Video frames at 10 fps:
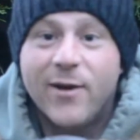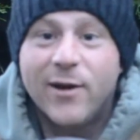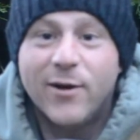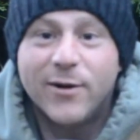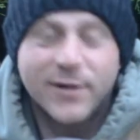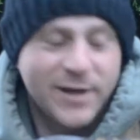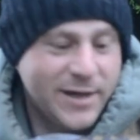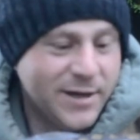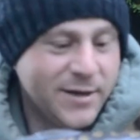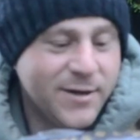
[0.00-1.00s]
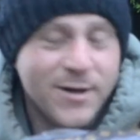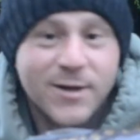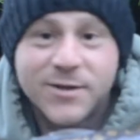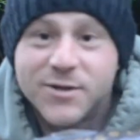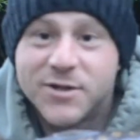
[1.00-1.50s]
Look,
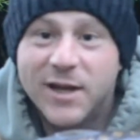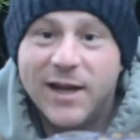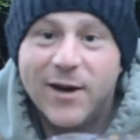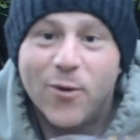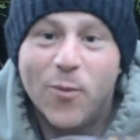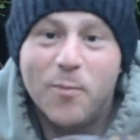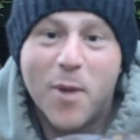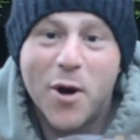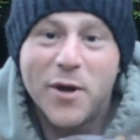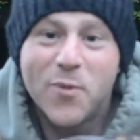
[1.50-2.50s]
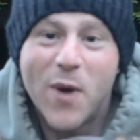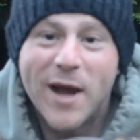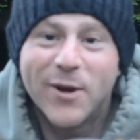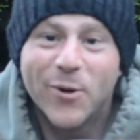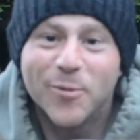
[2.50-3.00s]
just a little morning
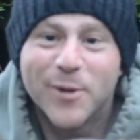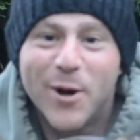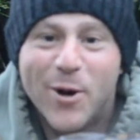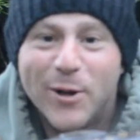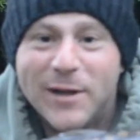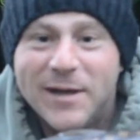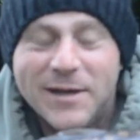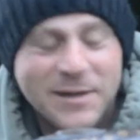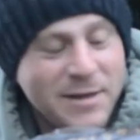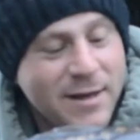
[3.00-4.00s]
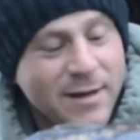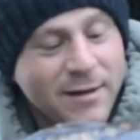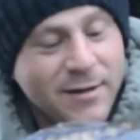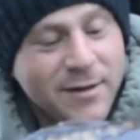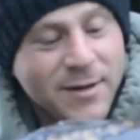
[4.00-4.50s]
wake-up call.
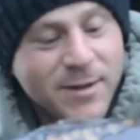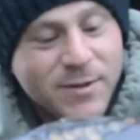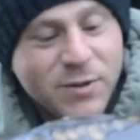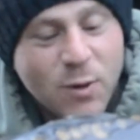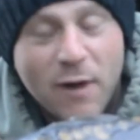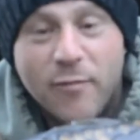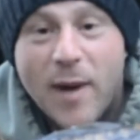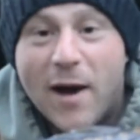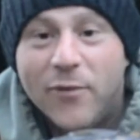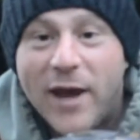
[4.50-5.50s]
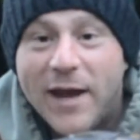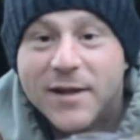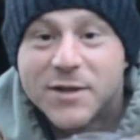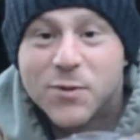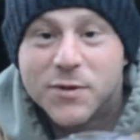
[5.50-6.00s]
£12.8
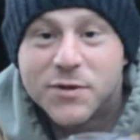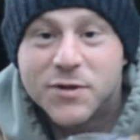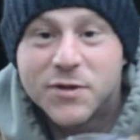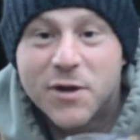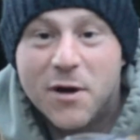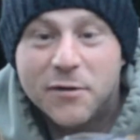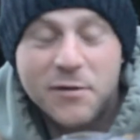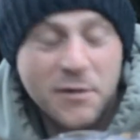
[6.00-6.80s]
this one's just gone.